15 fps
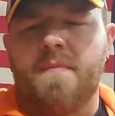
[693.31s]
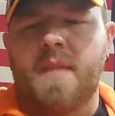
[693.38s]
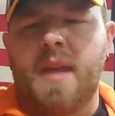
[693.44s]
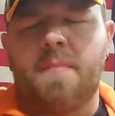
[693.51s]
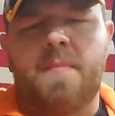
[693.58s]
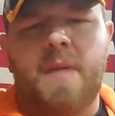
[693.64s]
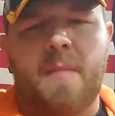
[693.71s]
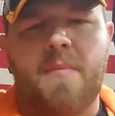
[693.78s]

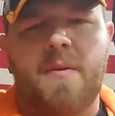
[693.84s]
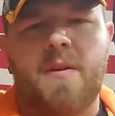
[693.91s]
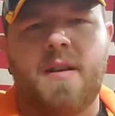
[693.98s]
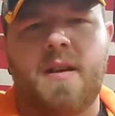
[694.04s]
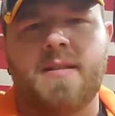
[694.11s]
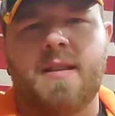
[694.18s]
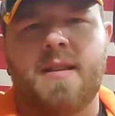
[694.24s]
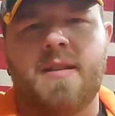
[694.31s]
That pepper
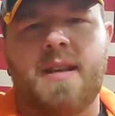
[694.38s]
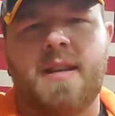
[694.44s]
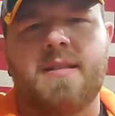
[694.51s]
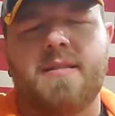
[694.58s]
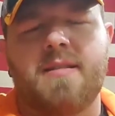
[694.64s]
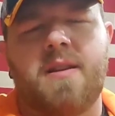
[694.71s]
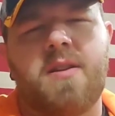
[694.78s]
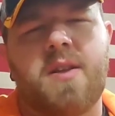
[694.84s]
isn't
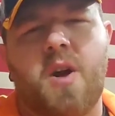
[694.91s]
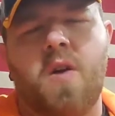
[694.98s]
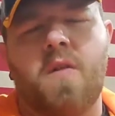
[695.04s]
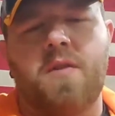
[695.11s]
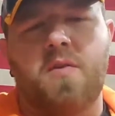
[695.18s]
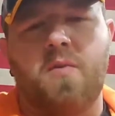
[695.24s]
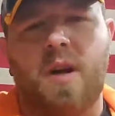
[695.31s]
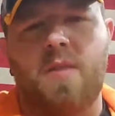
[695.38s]
necessarily
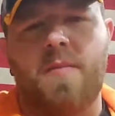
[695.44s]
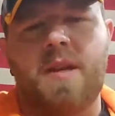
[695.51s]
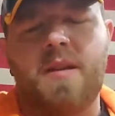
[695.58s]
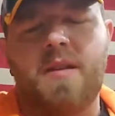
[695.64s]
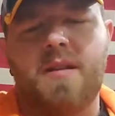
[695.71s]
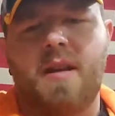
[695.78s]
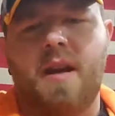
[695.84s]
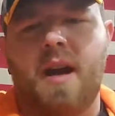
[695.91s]
overwhelming,